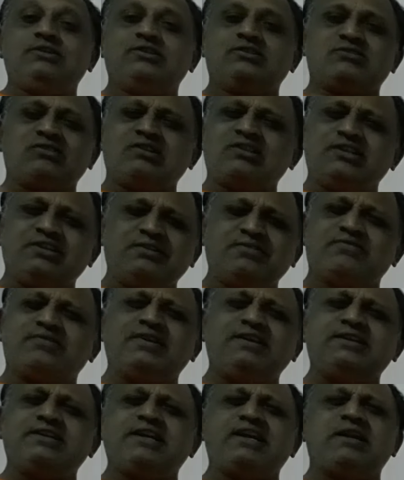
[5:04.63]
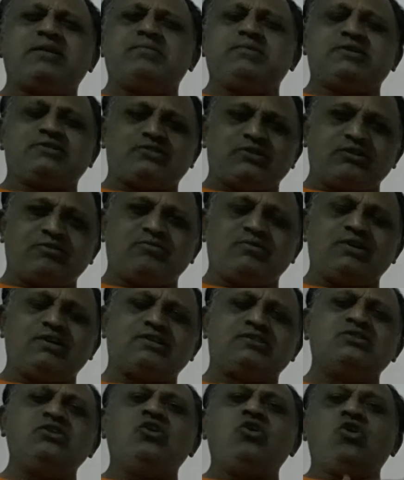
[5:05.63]
These are the different database
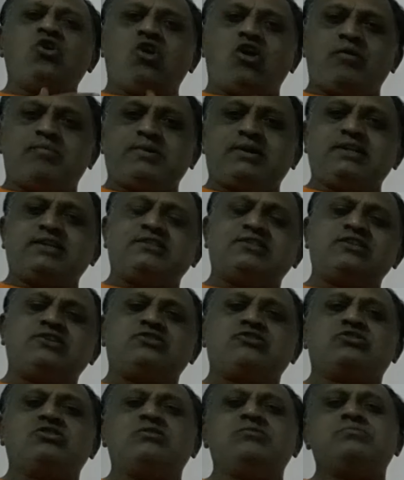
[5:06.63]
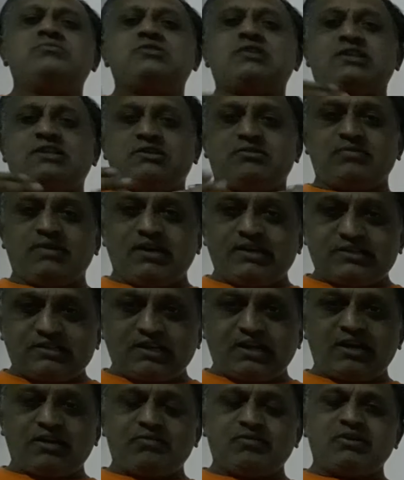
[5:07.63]
servers, operating systems, and device
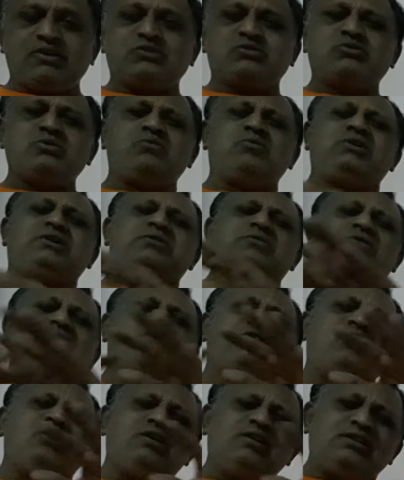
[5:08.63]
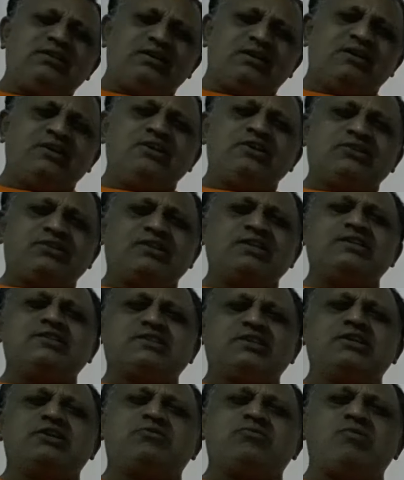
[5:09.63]
drivers. So whatever all the
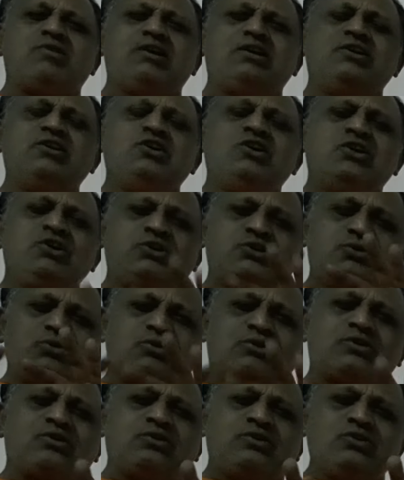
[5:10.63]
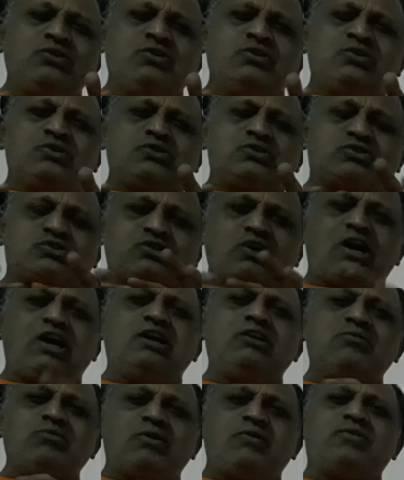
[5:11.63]
things required to
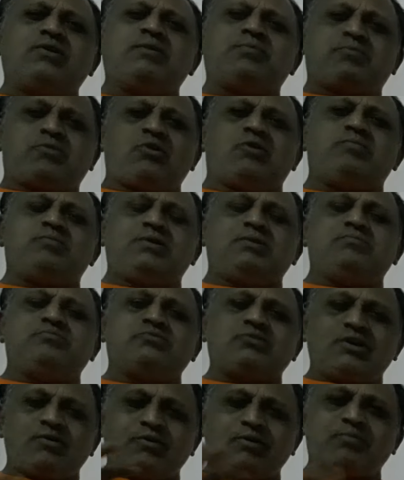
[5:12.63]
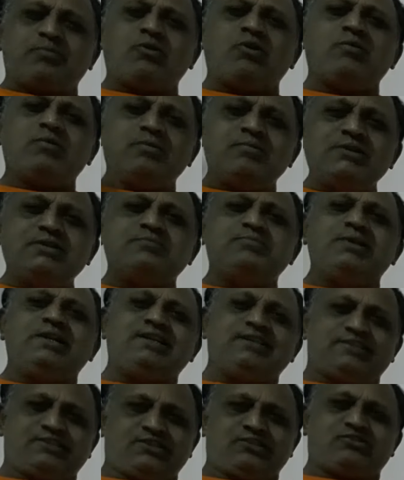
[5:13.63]
solve our problem. Our problem is
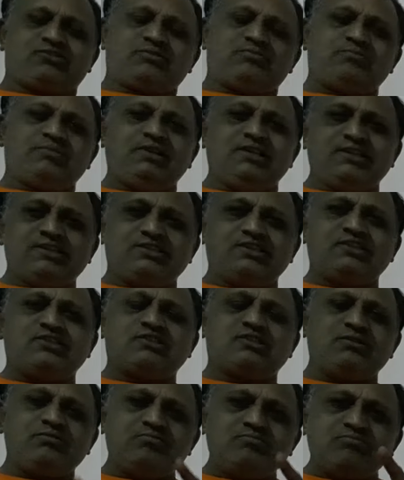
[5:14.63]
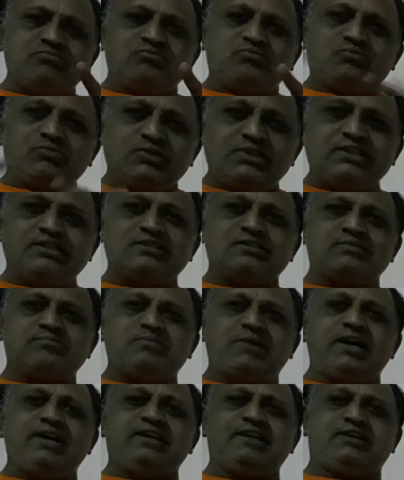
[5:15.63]
billing system. Billing system is
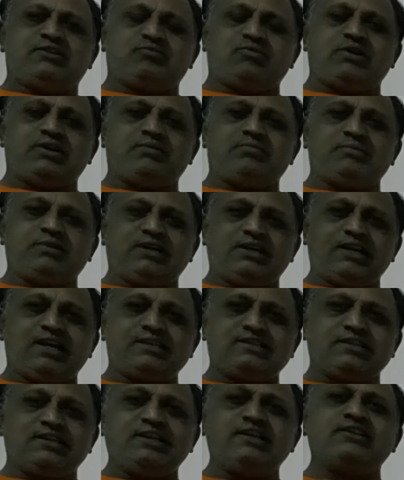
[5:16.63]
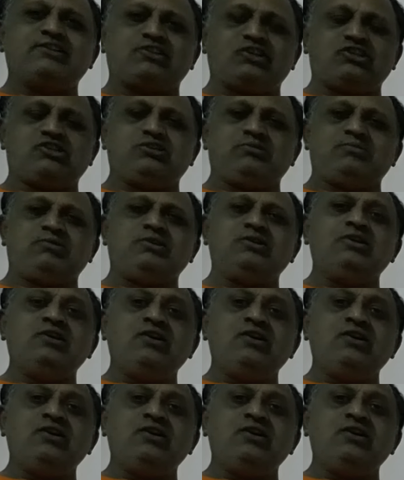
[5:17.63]
my requirement as an end customer.